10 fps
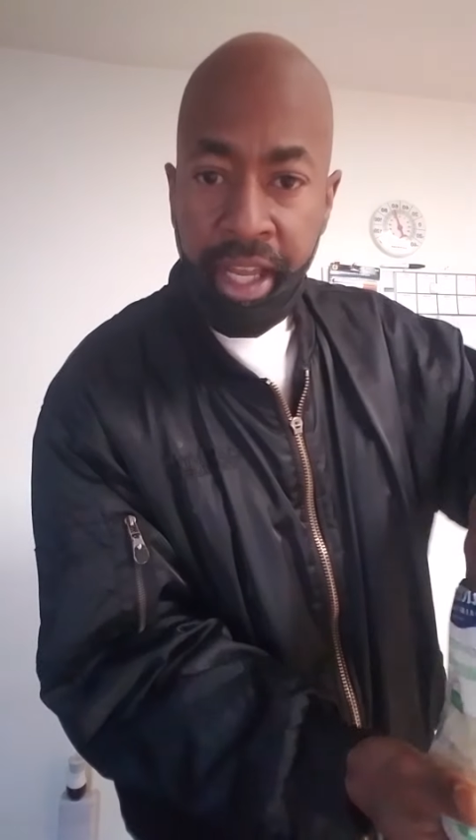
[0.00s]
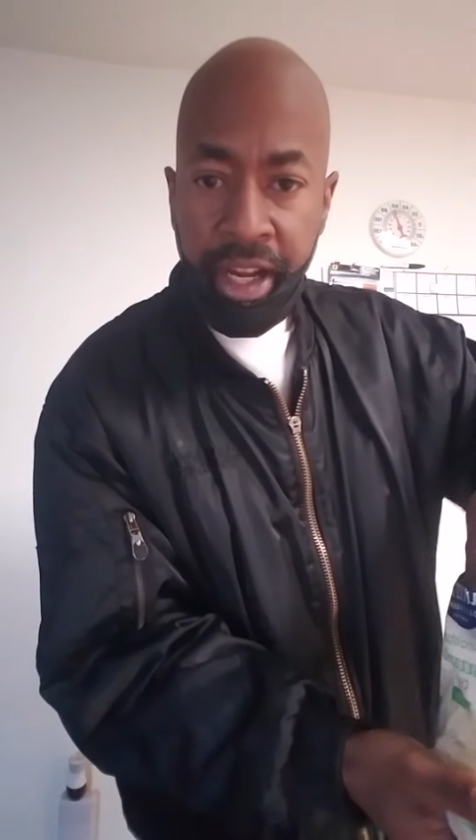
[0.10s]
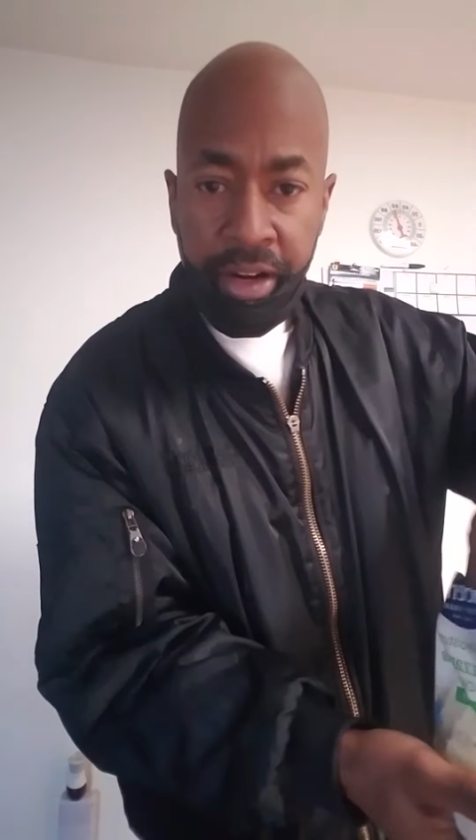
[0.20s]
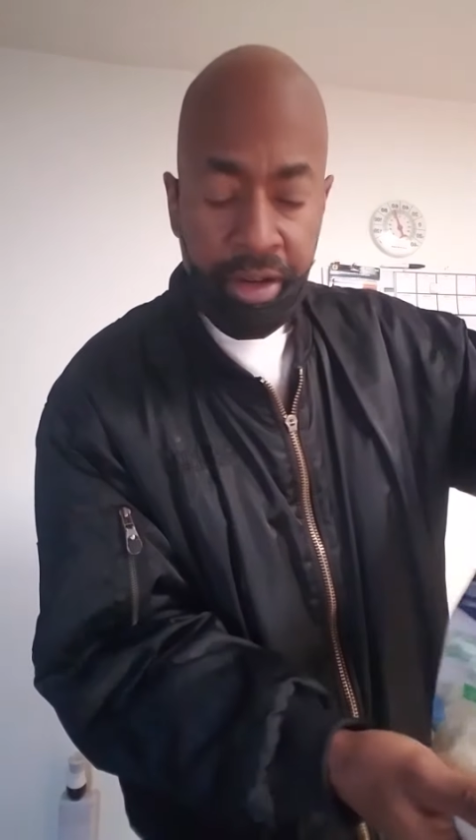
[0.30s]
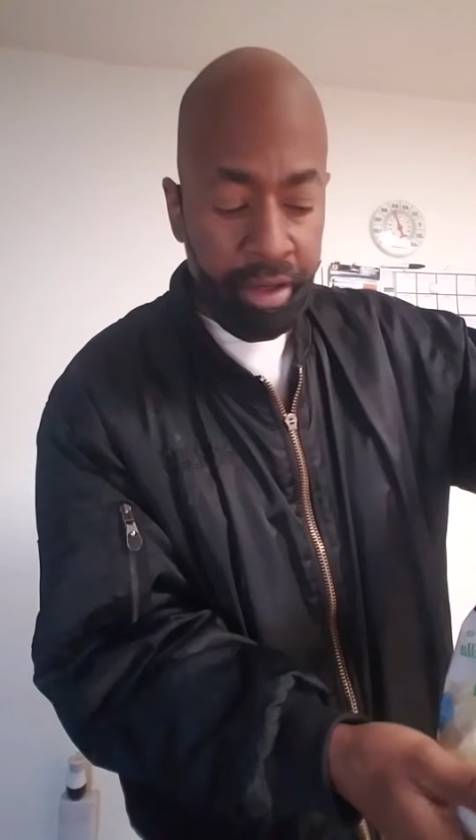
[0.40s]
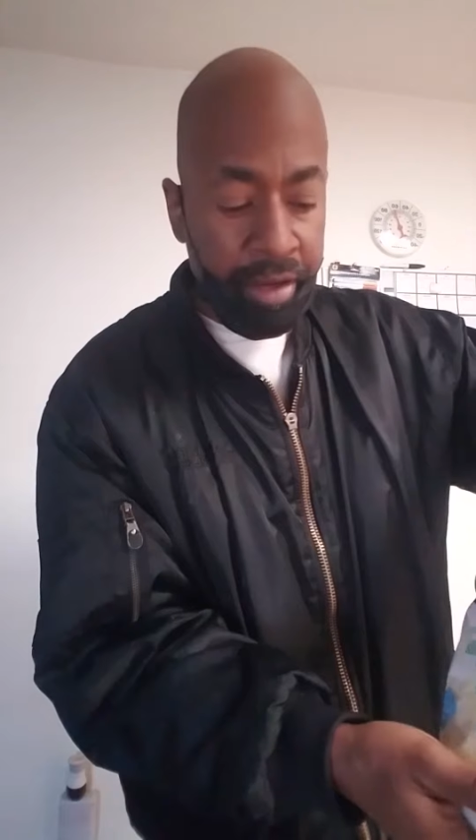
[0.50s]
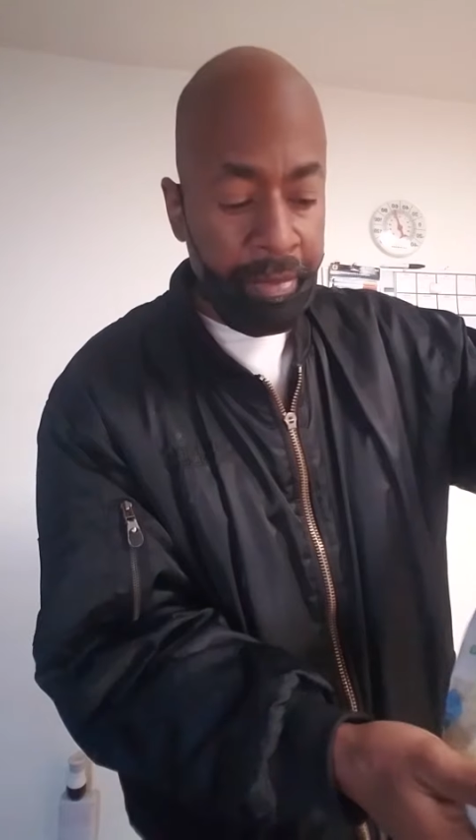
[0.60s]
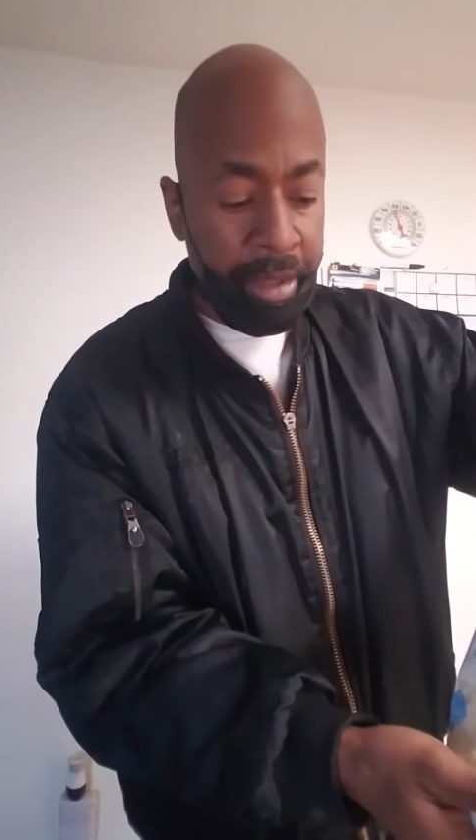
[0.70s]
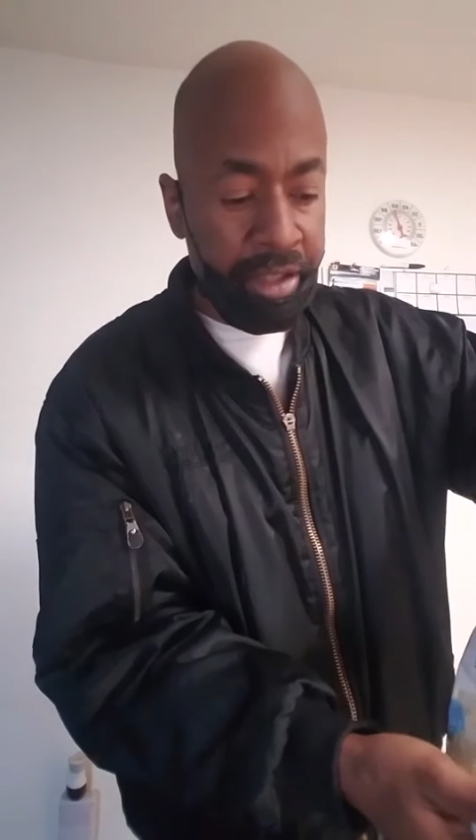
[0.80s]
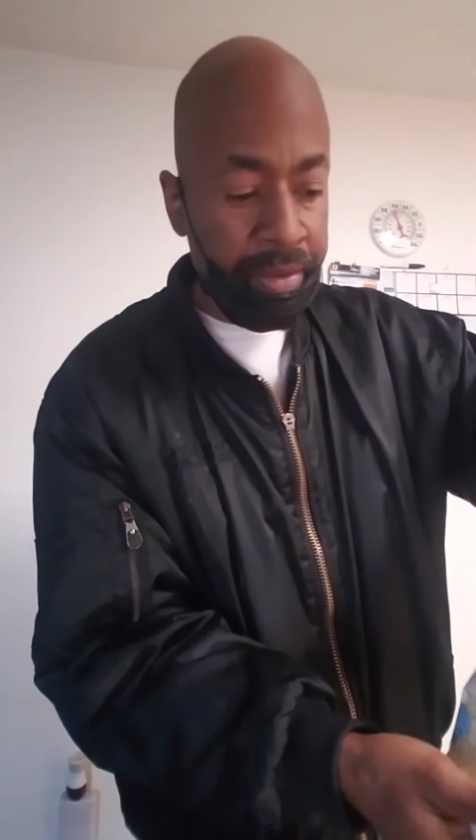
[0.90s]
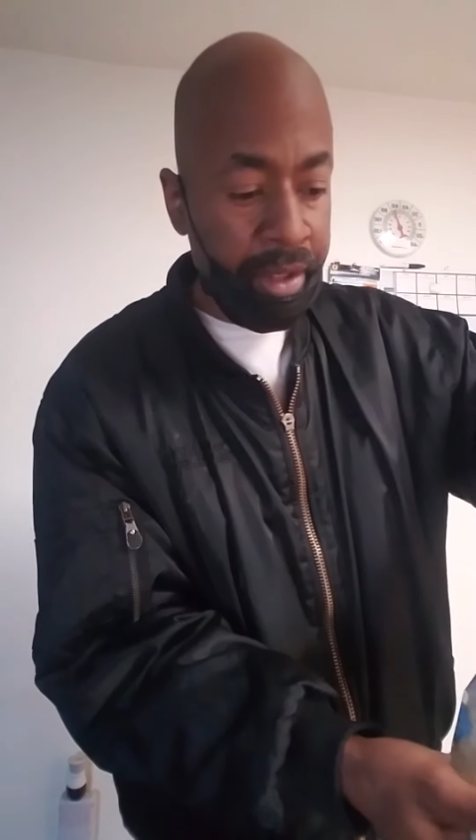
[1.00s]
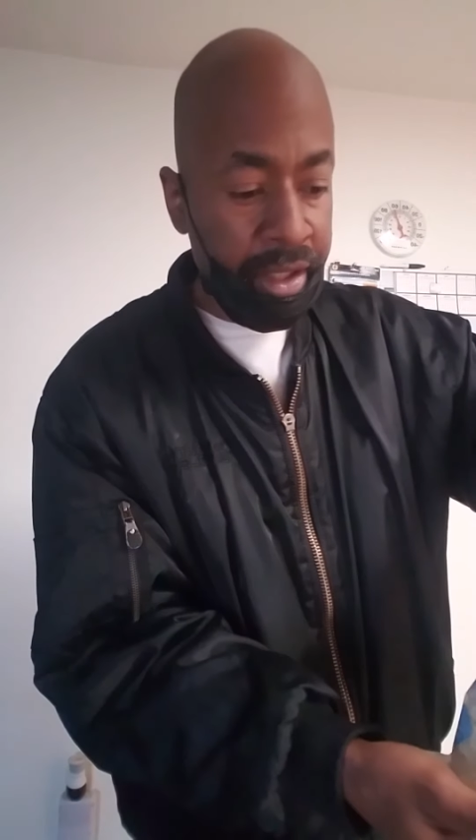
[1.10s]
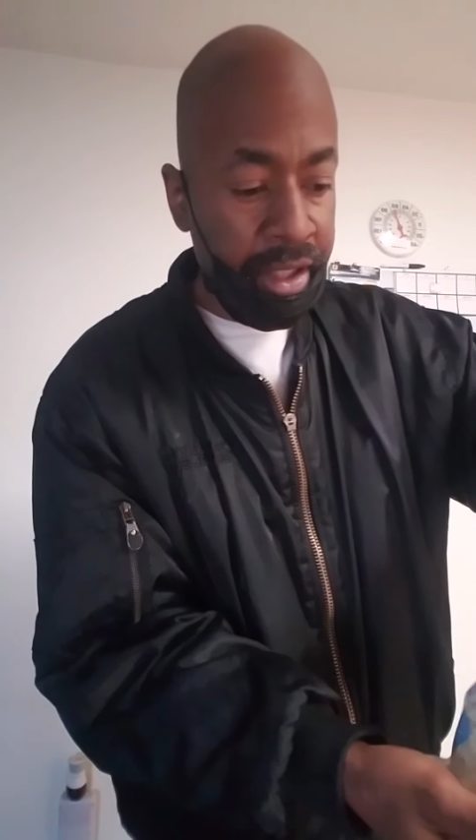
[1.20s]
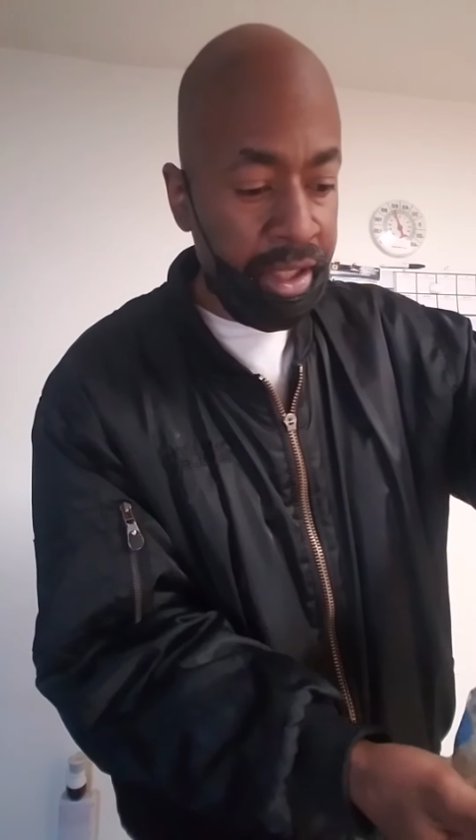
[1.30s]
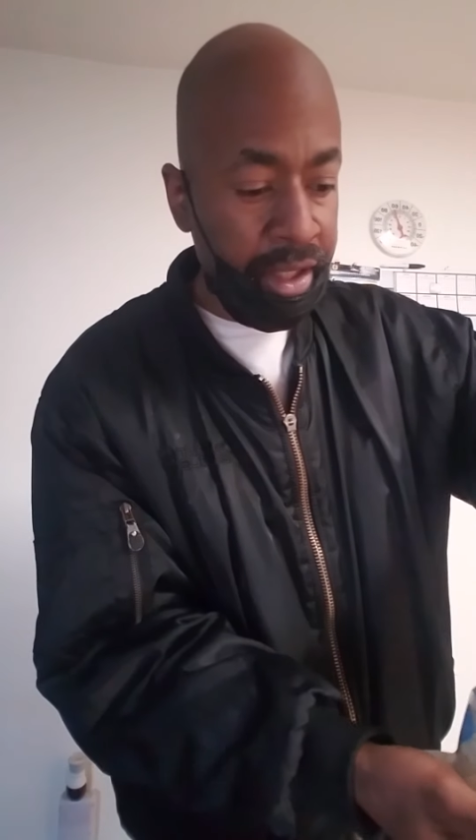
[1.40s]
layer of mozzarella
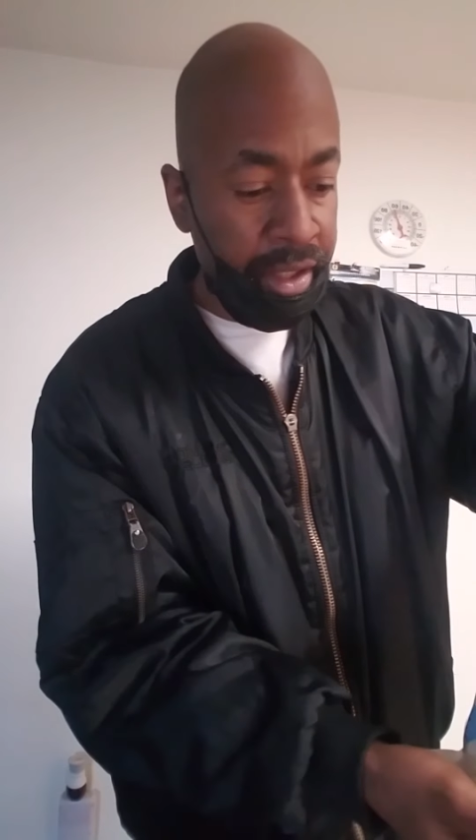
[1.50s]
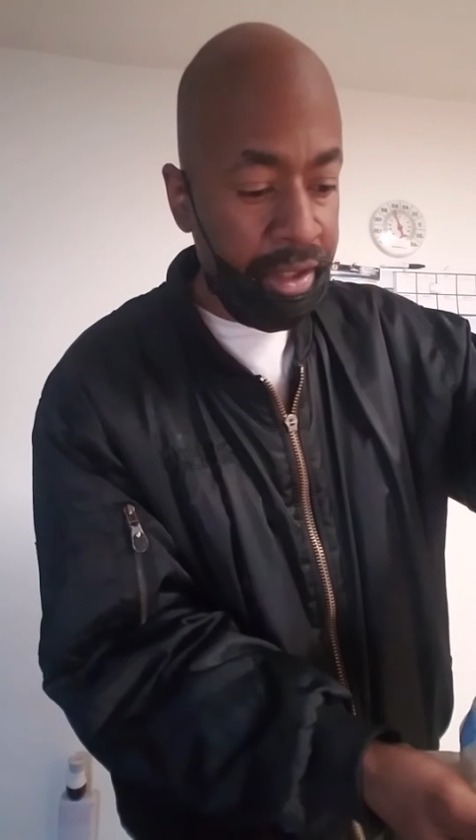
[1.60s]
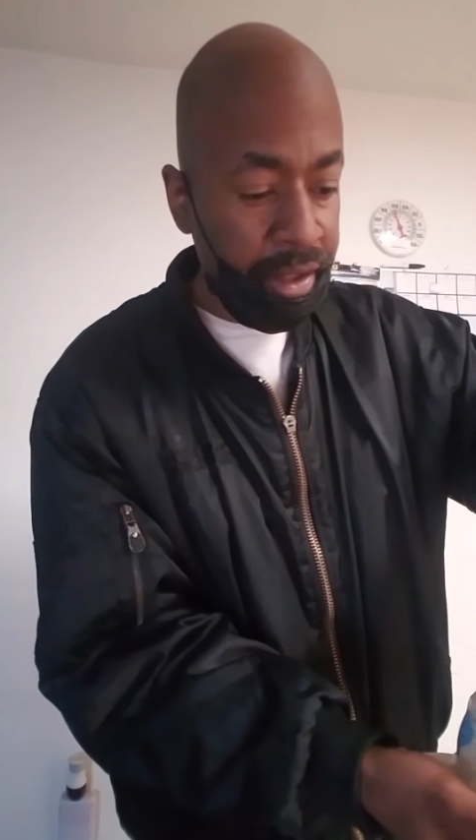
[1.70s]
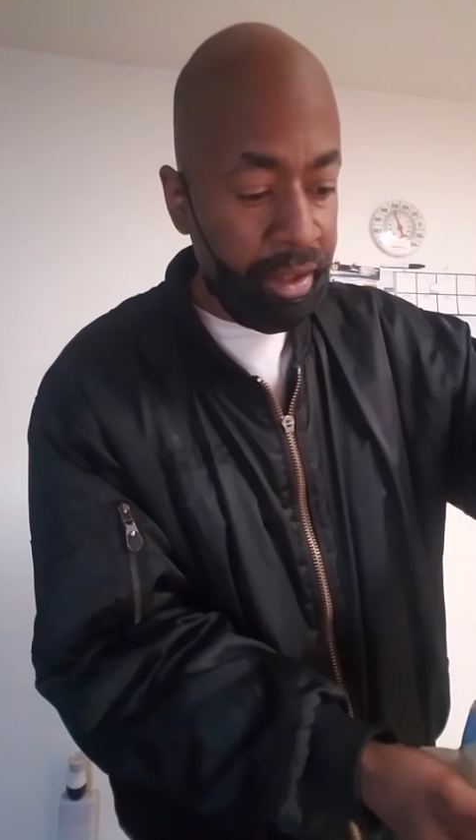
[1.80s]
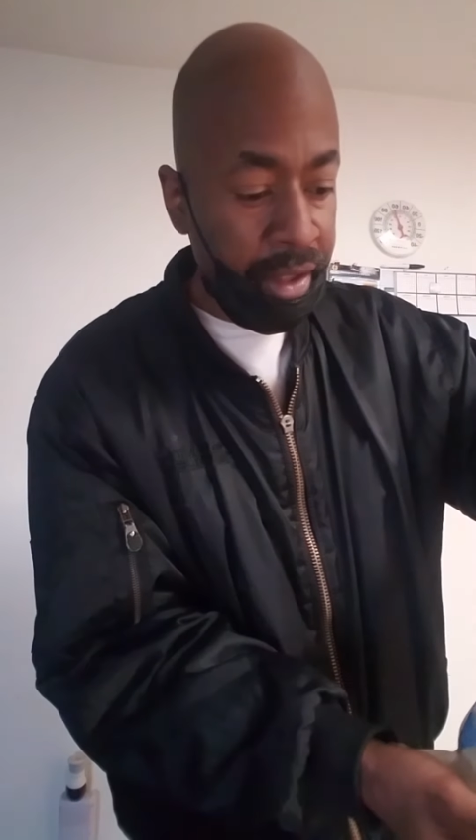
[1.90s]
cheese